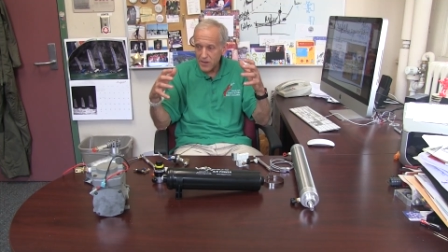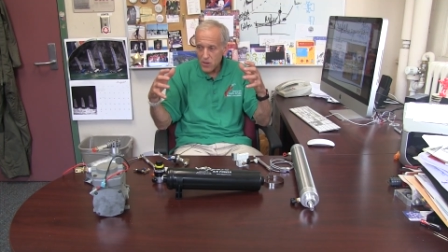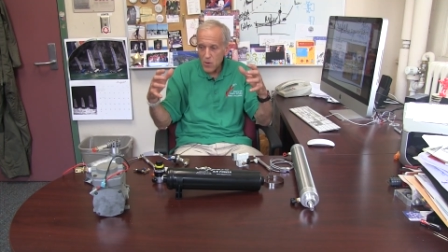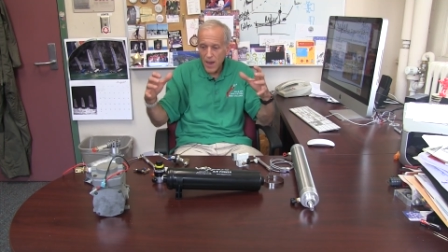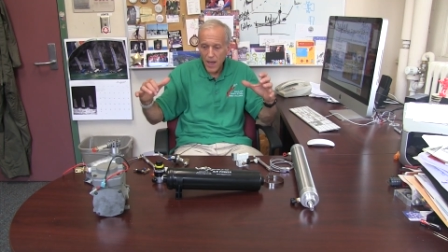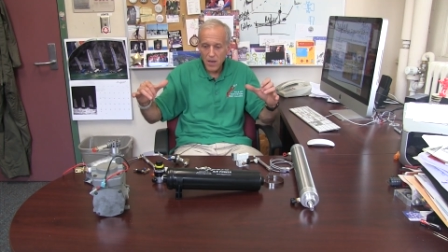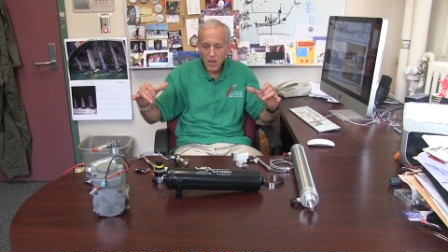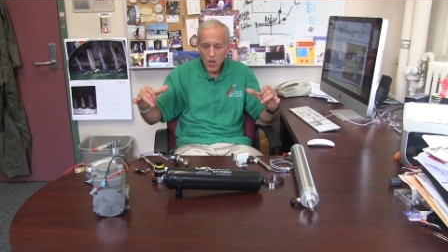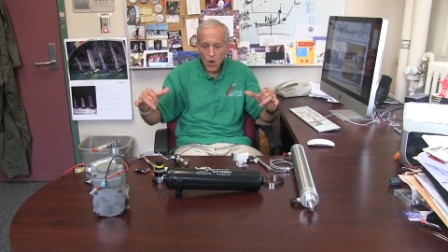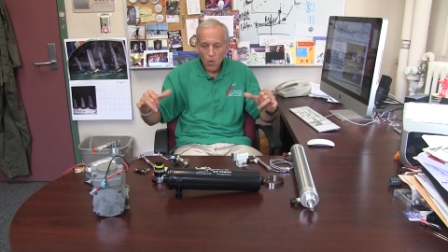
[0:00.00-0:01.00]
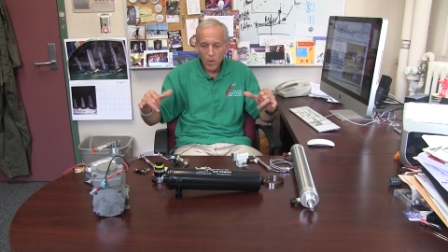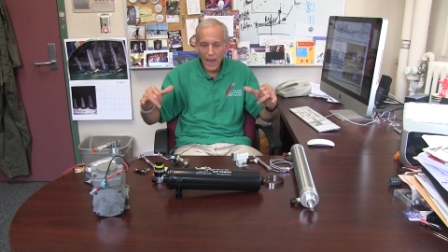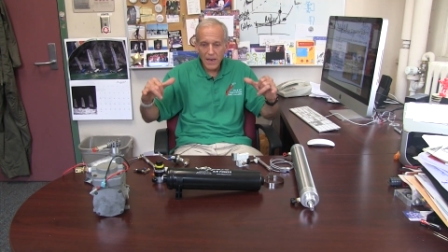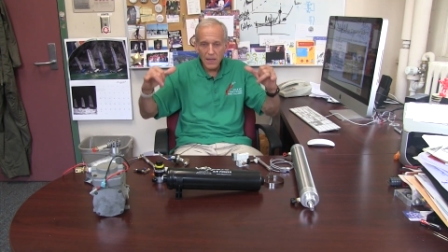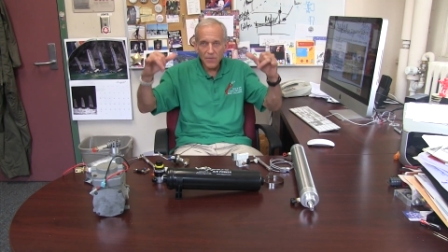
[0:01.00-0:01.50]
On the other hand, we
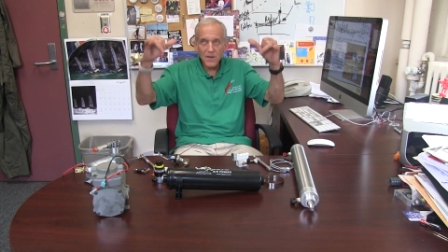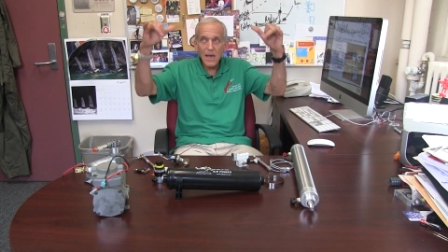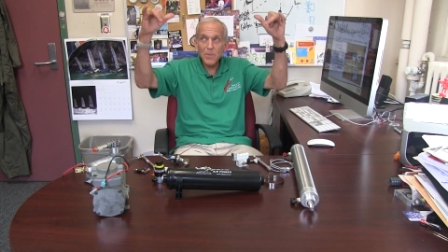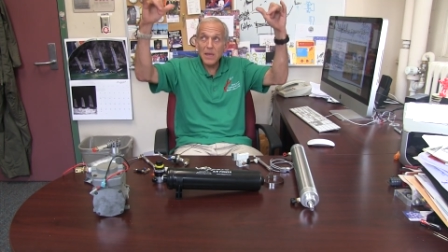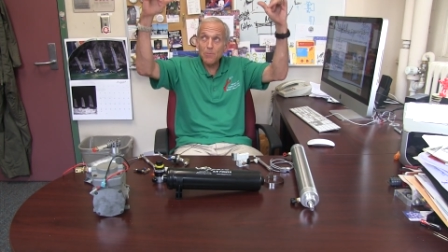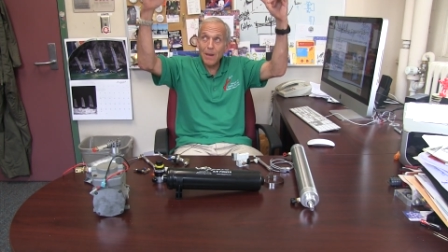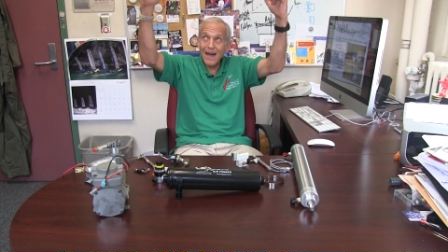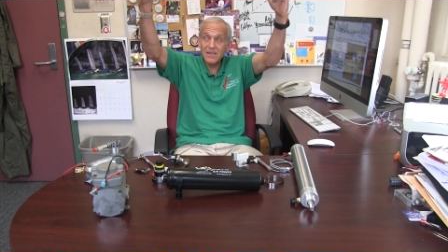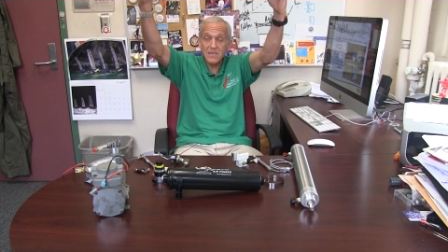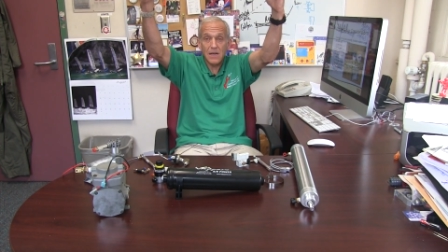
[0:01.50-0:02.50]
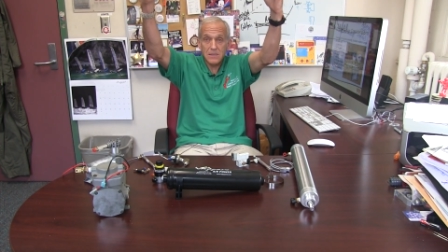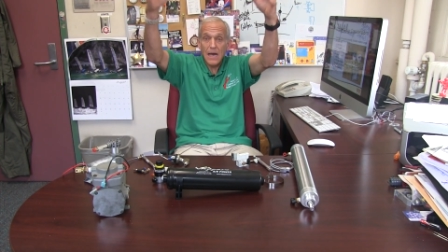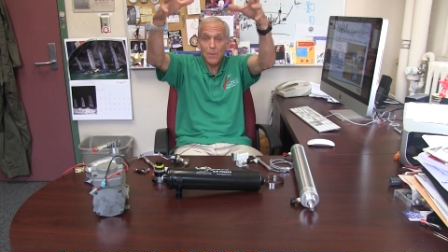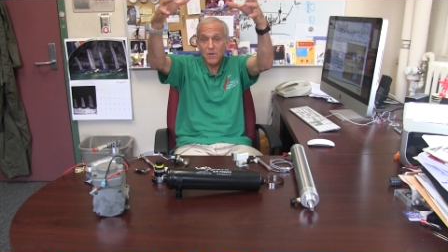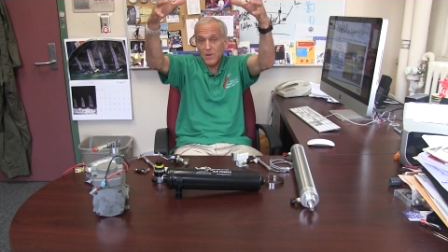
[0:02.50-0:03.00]
had to lift it up and then balance it on
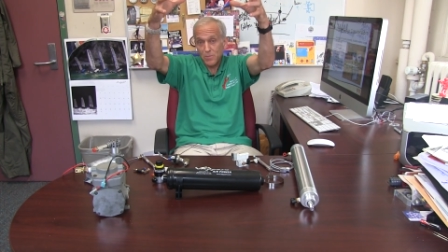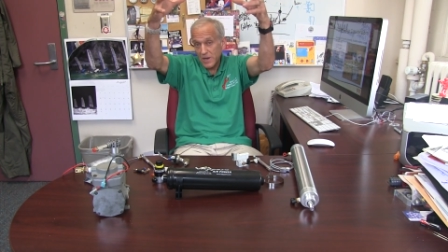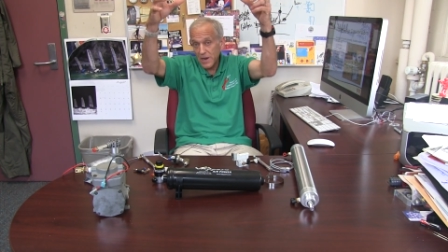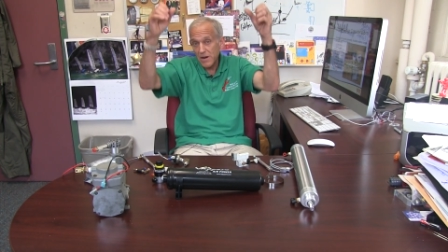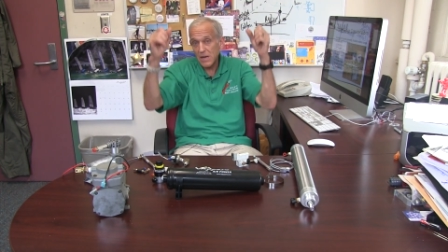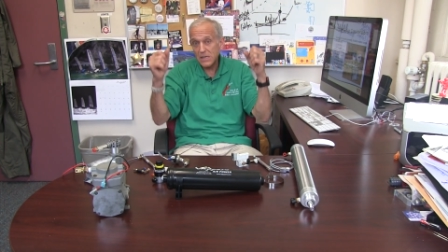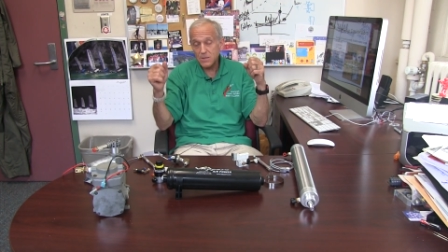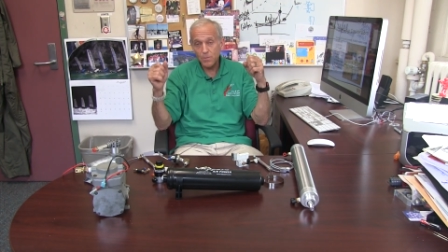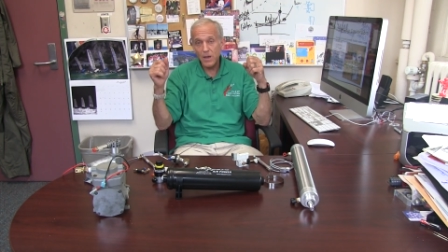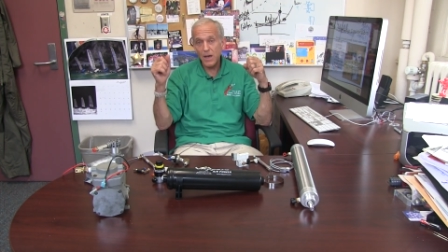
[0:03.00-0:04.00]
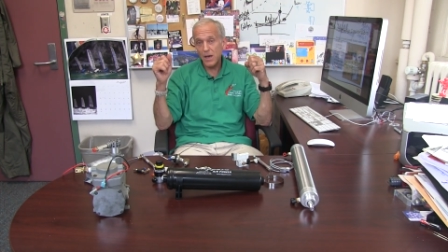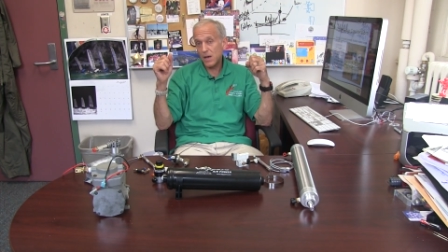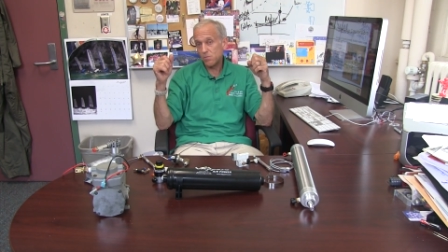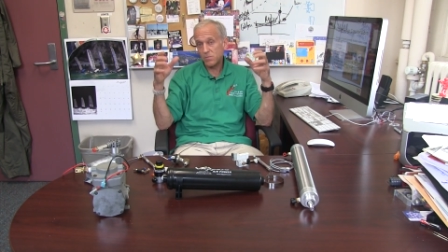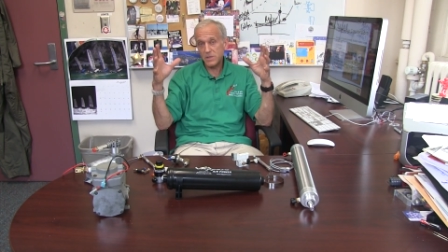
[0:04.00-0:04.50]
top of a
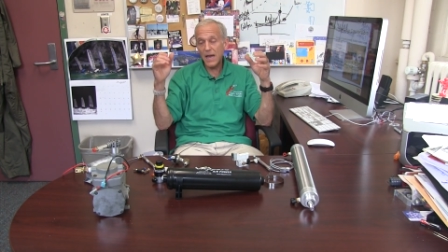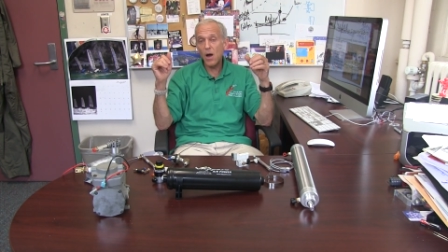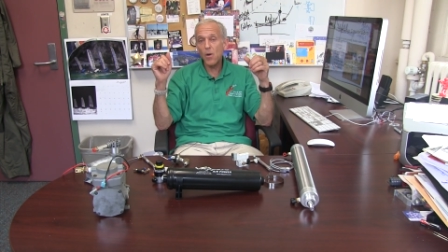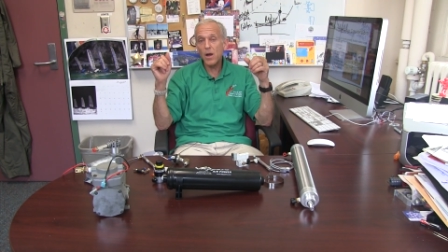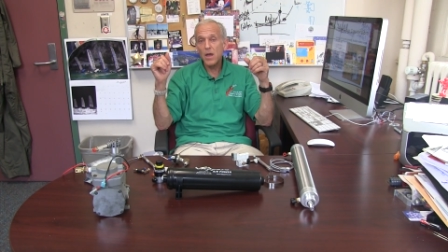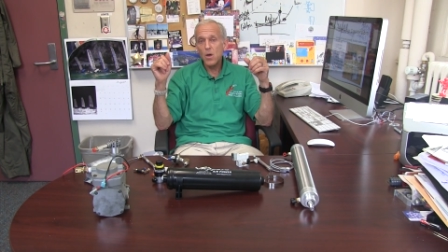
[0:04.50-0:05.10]
um, tower.